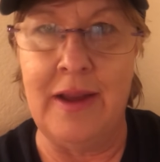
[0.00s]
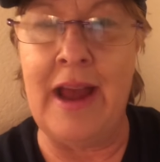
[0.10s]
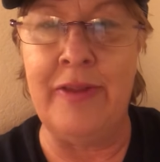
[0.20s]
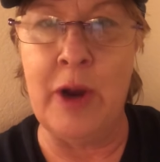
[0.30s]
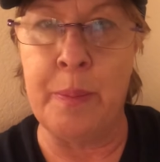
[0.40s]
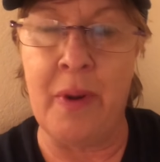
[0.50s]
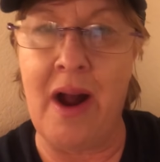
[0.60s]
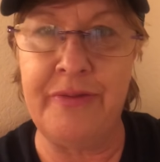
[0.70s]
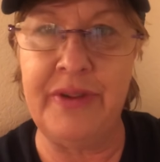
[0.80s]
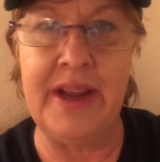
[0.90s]
and they're
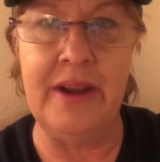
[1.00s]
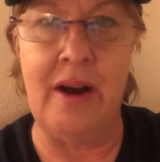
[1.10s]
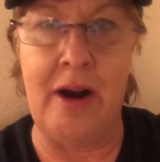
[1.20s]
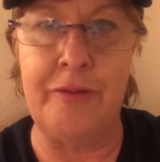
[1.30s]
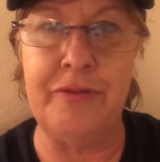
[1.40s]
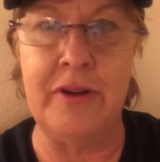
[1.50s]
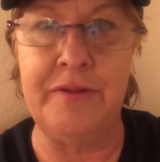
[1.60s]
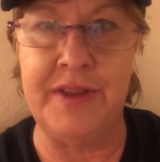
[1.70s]
profiting off of